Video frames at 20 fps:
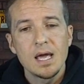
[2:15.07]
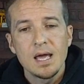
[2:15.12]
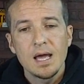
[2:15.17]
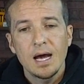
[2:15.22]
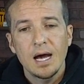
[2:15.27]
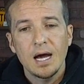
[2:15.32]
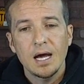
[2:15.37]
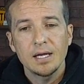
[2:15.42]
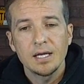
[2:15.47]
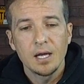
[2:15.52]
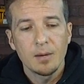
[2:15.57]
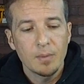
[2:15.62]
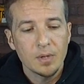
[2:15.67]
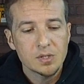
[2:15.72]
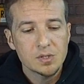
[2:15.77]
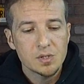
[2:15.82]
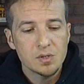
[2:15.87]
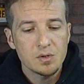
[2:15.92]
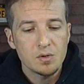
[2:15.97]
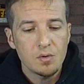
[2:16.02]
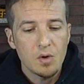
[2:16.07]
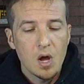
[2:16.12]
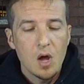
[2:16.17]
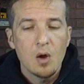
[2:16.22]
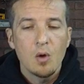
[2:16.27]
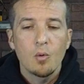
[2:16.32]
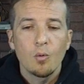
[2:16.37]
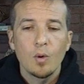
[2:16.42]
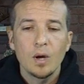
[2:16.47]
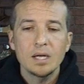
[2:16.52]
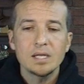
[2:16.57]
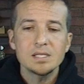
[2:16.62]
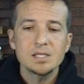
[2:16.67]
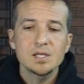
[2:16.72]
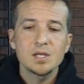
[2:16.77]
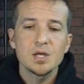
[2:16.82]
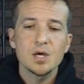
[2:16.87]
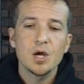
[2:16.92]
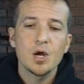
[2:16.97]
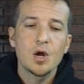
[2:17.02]
Uh, number two, what
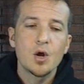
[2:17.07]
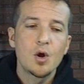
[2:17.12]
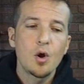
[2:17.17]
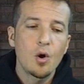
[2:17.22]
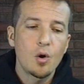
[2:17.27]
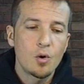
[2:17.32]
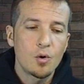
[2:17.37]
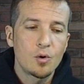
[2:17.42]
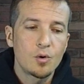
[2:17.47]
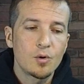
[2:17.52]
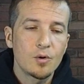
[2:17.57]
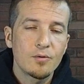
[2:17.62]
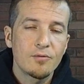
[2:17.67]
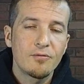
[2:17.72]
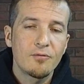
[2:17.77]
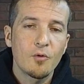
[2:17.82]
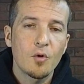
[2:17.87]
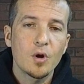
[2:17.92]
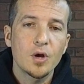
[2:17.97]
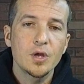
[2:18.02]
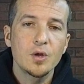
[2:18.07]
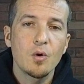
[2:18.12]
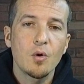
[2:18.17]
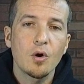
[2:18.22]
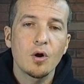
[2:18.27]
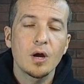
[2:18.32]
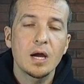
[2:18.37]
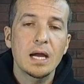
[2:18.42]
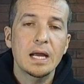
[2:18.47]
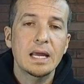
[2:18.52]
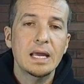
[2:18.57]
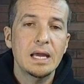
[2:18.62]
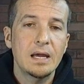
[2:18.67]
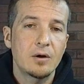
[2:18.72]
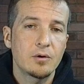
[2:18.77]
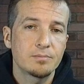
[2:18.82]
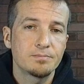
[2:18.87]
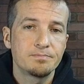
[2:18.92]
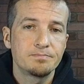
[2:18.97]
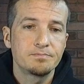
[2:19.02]
is the goal for your
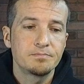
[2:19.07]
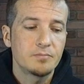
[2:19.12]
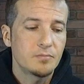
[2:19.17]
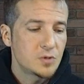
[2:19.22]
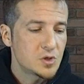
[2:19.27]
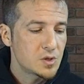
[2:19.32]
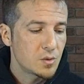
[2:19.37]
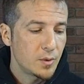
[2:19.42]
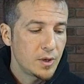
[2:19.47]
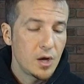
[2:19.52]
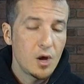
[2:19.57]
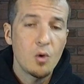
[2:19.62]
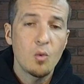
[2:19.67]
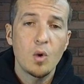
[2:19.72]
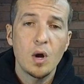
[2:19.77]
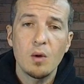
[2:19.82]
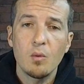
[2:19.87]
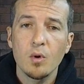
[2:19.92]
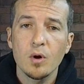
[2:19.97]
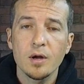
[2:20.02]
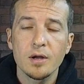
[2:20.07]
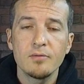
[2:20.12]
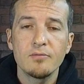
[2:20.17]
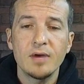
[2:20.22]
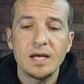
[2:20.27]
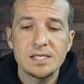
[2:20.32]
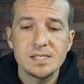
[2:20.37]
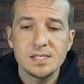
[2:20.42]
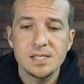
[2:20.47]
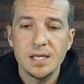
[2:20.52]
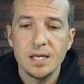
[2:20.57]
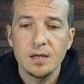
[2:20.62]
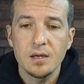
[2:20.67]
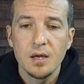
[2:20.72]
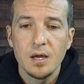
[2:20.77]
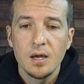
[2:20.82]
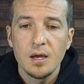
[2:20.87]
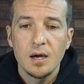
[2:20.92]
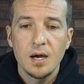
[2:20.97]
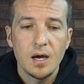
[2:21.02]
account? So we know what we're investing
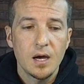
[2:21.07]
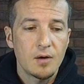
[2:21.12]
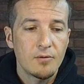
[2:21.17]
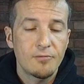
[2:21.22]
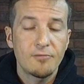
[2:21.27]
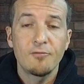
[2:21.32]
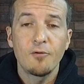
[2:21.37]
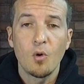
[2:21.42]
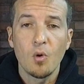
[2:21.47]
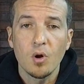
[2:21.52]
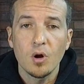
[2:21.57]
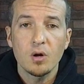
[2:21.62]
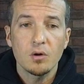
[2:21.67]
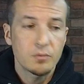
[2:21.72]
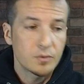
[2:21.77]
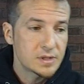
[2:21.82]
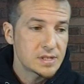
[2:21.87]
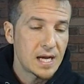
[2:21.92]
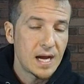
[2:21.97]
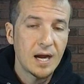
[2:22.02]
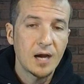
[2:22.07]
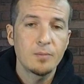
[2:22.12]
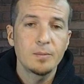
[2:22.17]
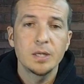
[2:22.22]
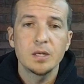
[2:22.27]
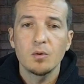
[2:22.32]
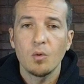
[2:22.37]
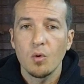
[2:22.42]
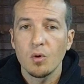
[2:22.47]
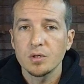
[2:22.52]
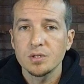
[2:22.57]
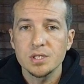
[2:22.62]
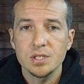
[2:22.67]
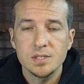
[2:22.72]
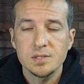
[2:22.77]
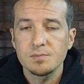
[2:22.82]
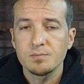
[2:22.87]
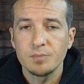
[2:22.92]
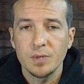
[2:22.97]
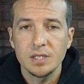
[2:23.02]
uh, for, retirement or
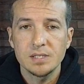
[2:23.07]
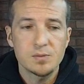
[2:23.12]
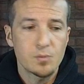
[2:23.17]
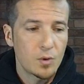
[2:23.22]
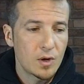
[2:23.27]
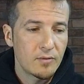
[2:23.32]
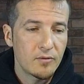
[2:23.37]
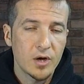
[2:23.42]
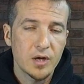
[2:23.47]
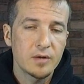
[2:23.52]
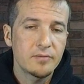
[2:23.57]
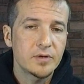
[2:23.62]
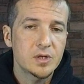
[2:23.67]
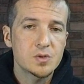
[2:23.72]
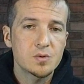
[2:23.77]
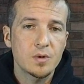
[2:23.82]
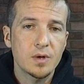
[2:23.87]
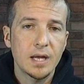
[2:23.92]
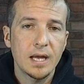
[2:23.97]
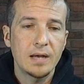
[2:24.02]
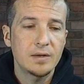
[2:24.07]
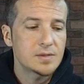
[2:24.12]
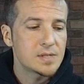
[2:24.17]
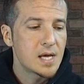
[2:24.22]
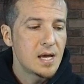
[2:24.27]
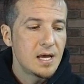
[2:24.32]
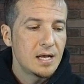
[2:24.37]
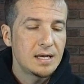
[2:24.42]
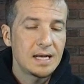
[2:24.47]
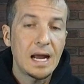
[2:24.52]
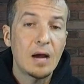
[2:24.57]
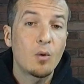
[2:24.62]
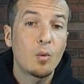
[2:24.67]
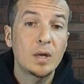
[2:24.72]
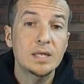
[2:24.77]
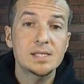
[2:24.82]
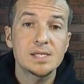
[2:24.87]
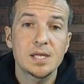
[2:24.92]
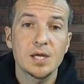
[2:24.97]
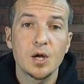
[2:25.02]
just it's one of our individual accounts. Now,
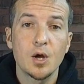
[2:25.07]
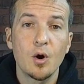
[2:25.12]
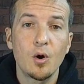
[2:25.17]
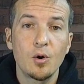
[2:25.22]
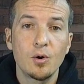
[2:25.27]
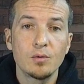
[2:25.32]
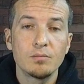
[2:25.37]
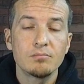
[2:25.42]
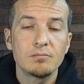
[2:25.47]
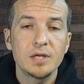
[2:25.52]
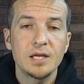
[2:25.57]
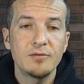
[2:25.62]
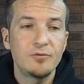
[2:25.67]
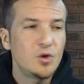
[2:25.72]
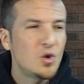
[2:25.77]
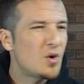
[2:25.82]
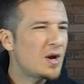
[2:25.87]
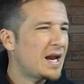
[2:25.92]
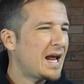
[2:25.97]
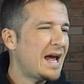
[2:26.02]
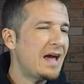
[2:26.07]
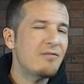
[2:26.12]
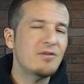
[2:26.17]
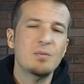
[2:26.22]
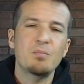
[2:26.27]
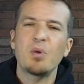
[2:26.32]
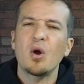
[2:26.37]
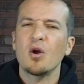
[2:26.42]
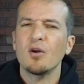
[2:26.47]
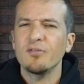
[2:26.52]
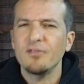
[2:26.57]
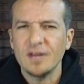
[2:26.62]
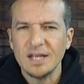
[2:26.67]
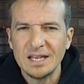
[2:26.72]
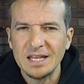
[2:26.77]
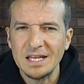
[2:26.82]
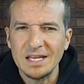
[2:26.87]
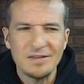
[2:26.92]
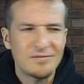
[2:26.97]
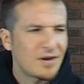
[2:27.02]
what's the goal? If you could have it
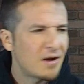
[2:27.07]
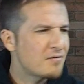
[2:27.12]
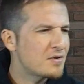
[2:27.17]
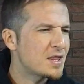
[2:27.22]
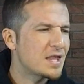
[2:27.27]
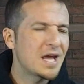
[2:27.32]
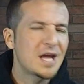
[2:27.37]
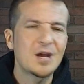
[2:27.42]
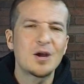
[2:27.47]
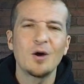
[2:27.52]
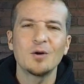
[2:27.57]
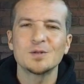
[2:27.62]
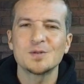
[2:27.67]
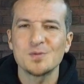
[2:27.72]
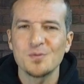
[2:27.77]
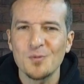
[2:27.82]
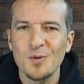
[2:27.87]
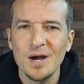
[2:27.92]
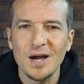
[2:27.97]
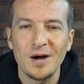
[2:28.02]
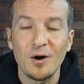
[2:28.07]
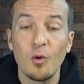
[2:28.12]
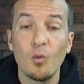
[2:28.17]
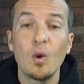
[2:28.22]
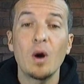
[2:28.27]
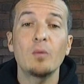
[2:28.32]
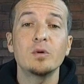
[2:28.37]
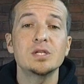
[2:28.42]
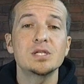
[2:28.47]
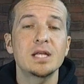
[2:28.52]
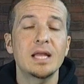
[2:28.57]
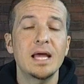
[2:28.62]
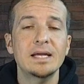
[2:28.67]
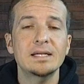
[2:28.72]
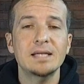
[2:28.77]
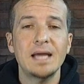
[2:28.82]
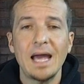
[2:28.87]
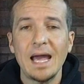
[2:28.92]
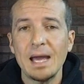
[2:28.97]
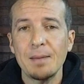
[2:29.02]
perfectly, if everything goes well, what would you like
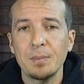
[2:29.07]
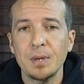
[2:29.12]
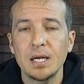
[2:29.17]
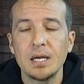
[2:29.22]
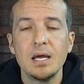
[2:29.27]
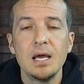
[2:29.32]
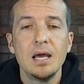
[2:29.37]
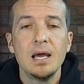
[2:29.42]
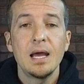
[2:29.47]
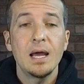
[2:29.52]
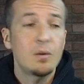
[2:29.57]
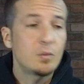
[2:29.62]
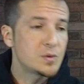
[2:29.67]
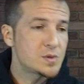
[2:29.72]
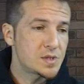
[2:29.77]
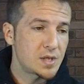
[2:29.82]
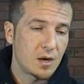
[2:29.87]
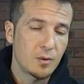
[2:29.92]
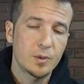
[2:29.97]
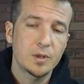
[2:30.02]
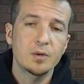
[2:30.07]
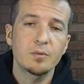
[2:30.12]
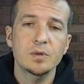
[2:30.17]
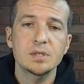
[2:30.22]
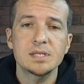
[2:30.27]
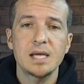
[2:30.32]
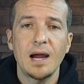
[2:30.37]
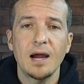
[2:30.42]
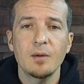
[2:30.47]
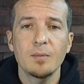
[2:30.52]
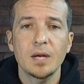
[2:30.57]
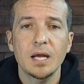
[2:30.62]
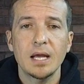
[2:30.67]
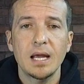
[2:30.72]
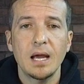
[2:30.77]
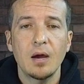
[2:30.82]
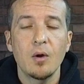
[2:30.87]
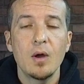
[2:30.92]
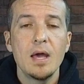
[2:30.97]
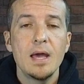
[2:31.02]
to happen? And we'll start with the retirement
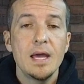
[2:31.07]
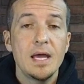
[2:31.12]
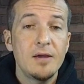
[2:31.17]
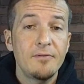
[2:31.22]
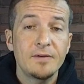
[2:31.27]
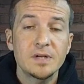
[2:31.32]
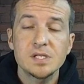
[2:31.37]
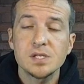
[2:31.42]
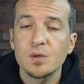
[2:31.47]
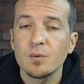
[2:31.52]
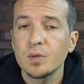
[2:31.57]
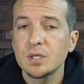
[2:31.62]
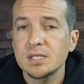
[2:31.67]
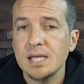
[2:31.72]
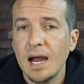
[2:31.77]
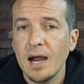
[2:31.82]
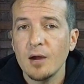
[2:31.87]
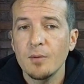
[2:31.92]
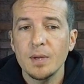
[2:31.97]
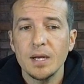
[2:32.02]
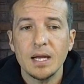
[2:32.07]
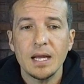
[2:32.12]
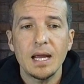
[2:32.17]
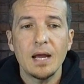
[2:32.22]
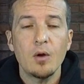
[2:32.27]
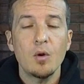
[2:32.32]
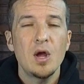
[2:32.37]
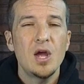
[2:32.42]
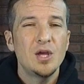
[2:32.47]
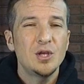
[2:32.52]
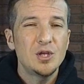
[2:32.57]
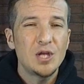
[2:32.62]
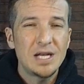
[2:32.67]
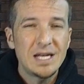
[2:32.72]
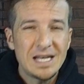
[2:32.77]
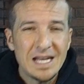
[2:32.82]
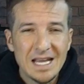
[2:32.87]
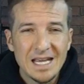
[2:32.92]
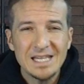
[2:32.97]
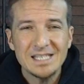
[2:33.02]
account. If it's the retirement account, you
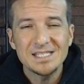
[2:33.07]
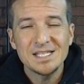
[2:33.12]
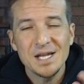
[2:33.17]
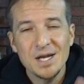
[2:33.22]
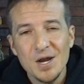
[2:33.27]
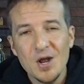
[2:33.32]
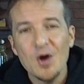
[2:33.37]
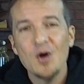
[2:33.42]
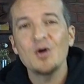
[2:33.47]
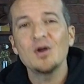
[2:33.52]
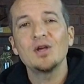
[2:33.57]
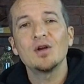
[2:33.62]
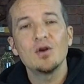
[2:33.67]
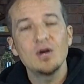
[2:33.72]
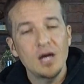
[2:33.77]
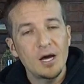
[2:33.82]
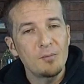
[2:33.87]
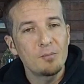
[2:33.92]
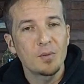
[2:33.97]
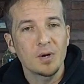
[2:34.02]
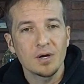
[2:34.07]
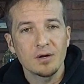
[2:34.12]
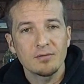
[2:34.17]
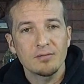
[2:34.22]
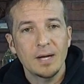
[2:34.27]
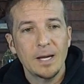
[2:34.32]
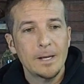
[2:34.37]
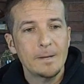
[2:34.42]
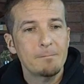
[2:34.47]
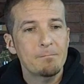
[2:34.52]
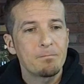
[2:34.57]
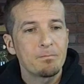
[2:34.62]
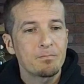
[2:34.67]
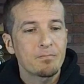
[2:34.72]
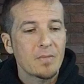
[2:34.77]
need to know your number, right?